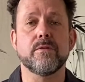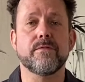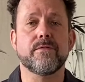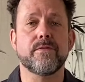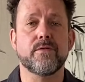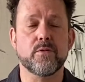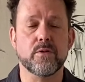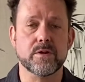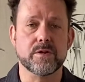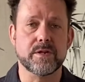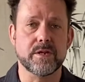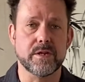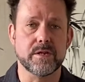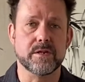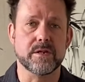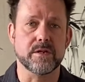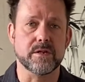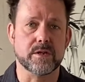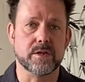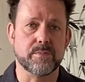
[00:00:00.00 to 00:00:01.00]
Four
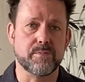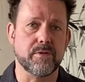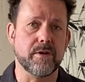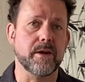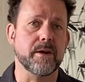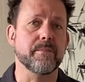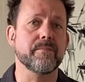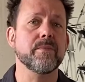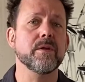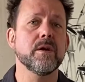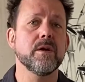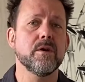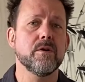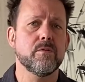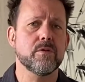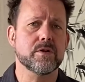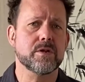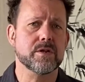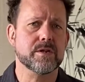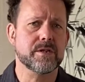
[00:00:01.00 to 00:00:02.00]
Seasons Spring,
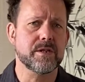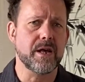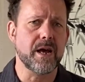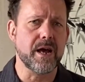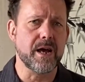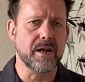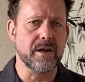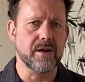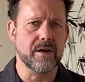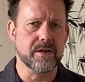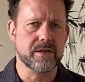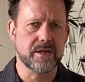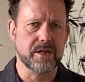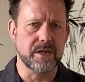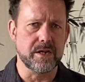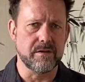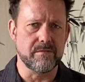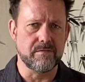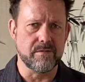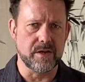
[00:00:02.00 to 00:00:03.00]
which is not a
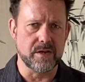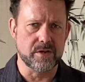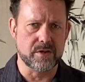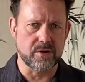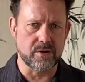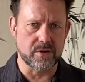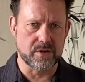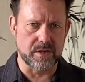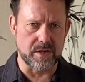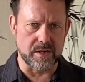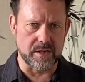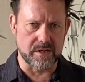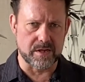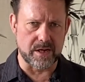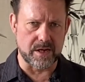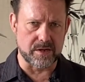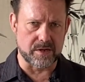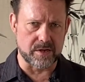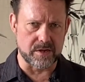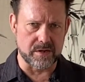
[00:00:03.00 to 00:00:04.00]
tea research and
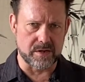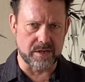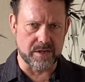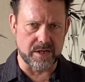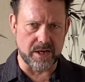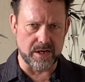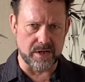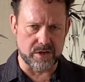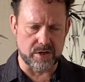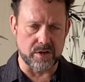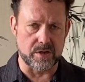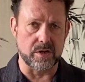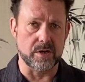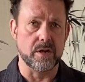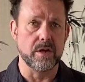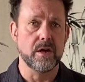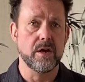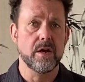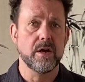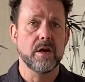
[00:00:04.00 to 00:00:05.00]
extension
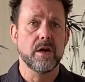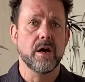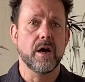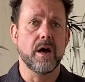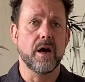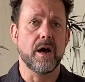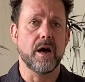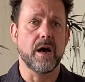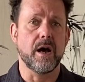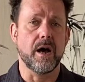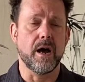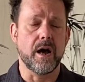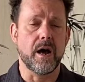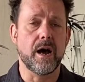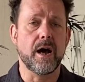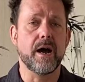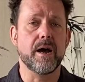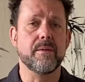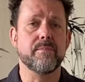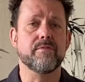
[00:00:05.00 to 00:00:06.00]
station
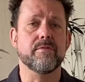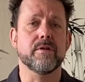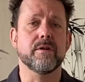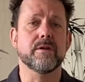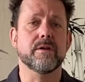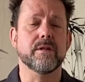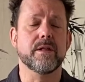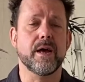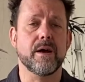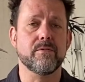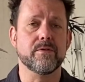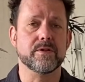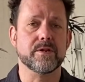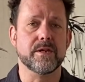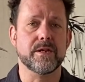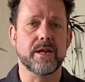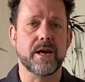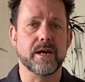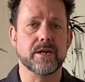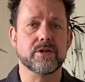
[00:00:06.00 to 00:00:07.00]
hybrid. That was a
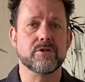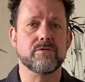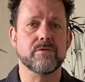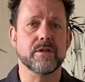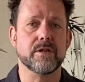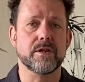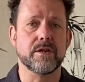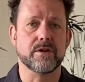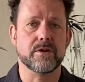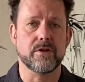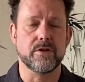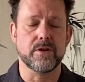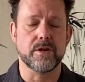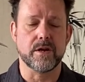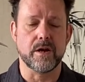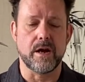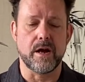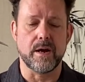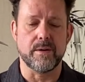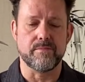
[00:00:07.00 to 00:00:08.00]
naturally
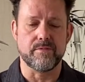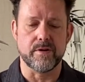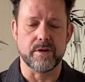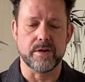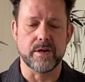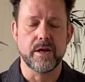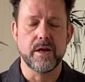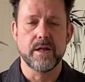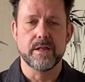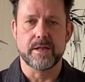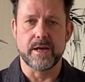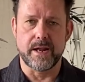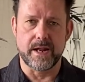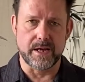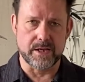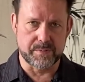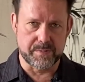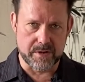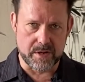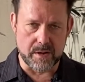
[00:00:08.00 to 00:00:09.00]
occurring hybrid that
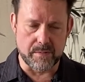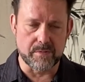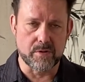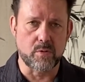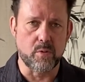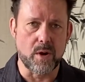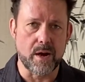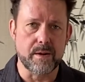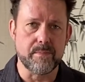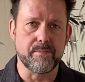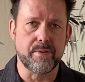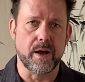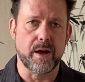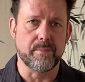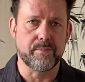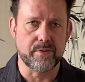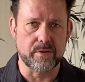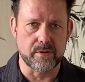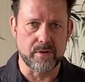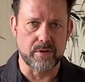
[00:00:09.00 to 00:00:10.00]
has become quite
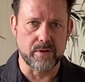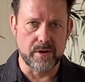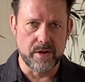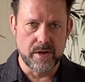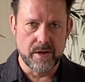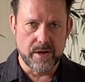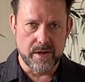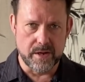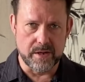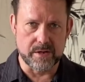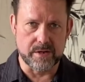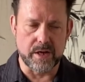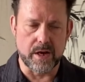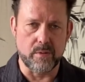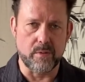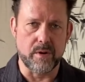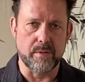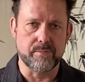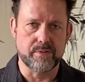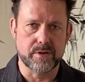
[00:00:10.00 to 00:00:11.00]
popular in
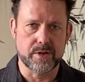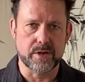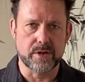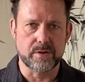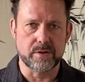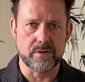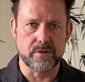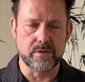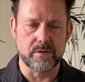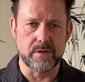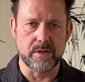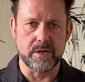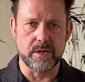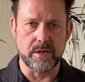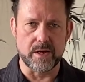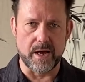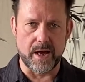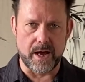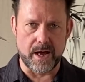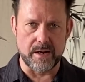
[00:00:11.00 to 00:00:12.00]
Taiwan,
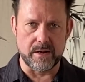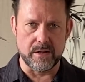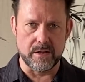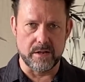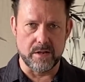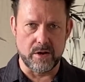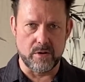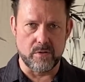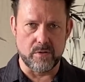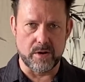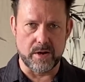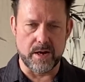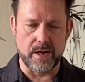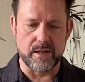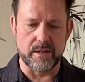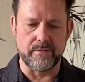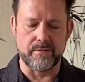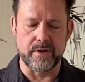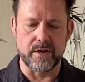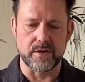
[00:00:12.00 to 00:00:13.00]
particularly at lower
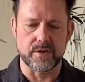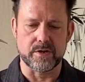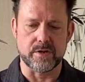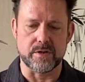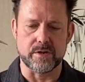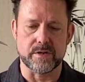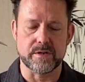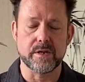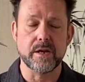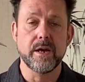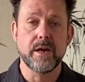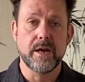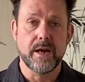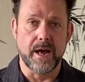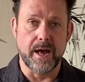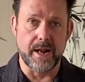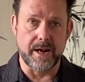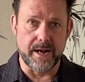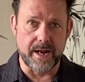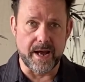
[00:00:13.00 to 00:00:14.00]
elevations.
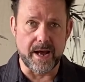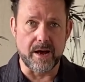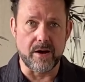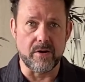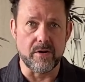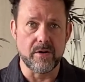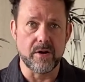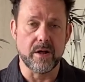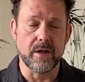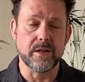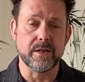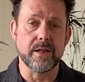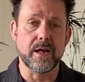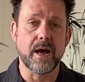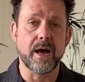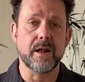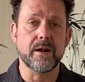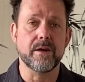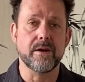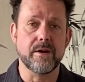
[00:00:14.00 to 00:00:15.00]
And now a
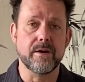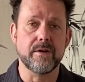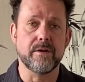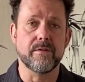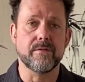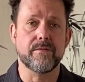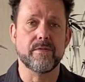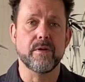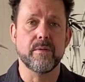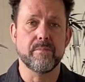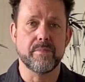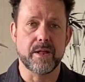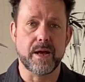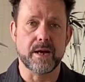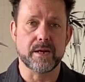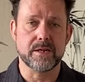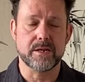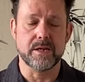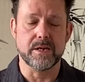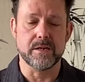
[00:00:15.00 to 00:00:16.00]
lot of
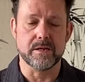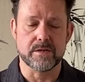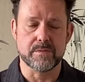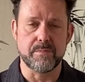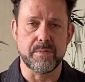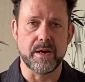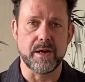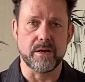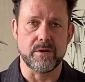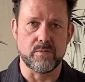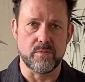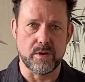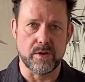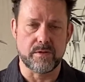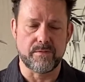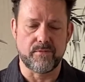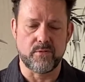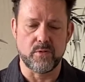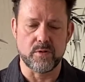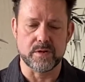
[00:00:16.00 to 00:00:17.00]
black tea is made
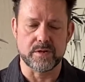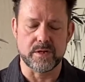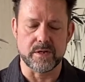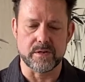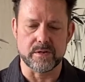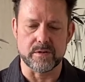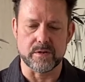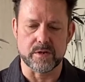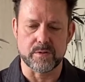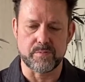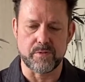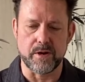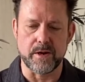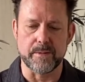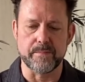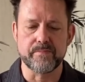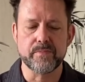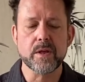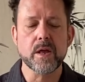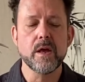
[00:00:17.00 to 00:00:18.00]
with Four Seasons Spring.
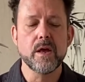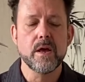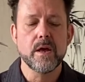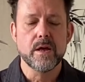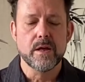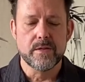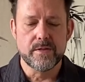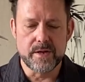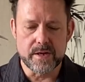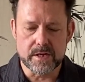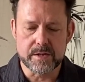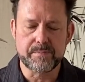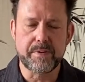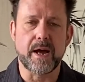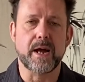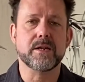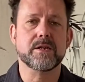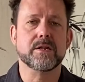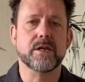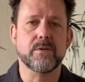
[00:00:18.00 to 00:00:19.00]
This
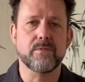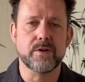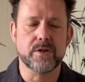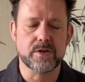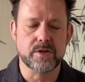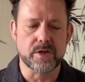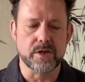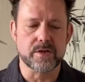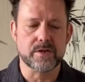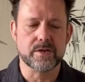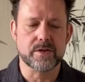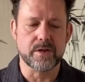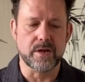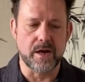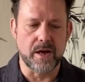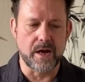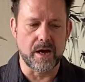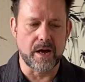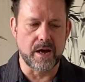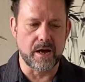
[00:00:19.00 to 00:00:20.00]
batch that we just
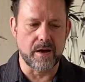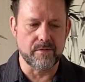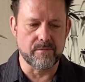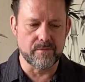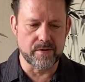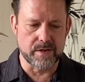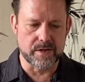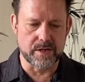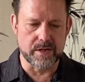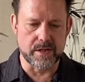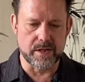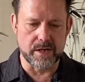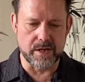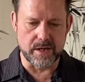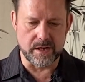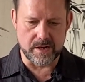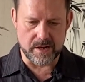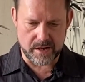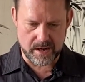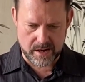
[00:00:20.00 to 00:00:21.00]

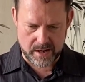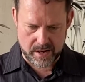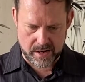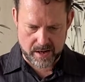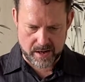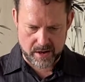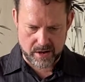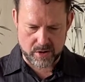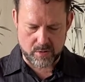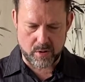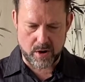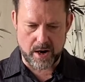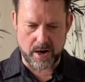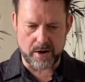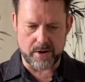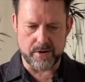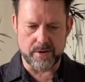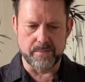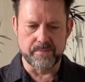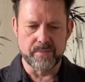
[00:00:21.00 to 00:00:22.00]
recently
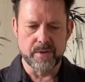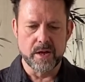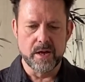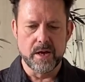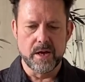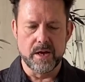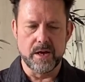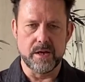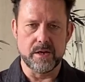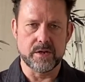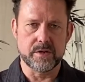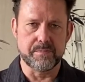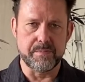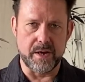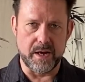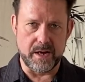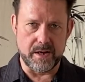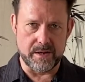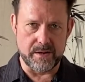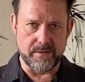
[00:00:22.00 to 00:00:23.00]
acquired is
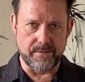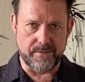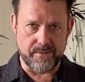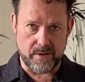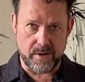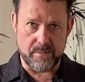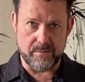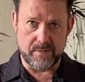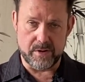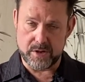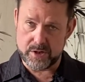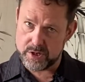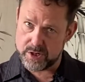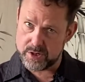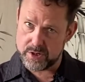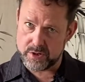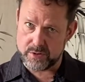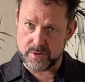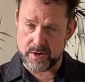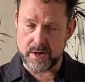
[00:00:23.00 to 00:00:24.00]
made from
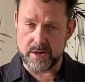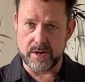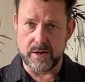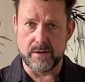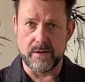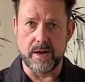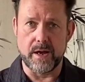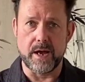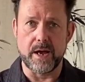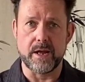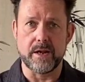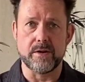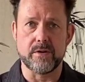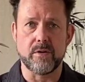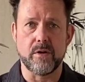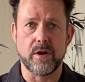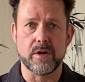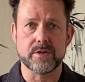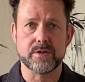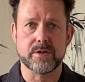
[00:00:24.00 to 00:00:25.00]
Jinshen, and
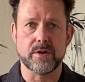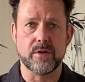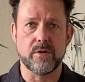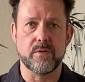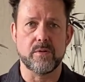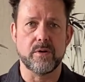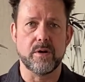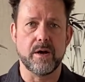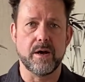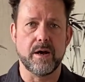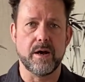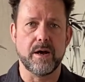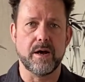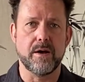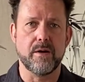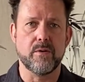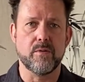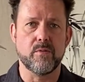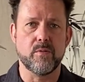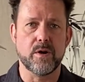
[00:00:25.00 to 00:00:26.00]

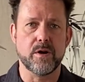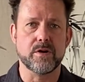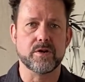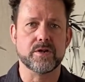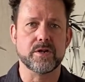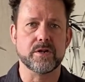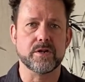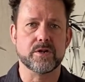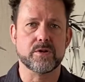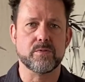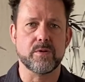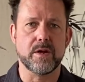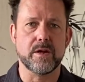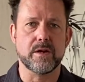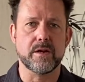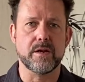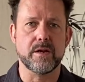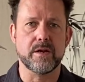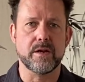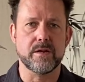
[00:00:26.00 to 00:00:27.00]
also where
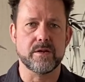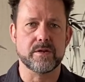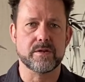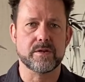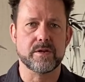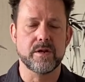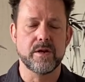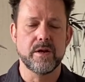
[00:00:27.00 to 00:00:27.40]
Jinshen is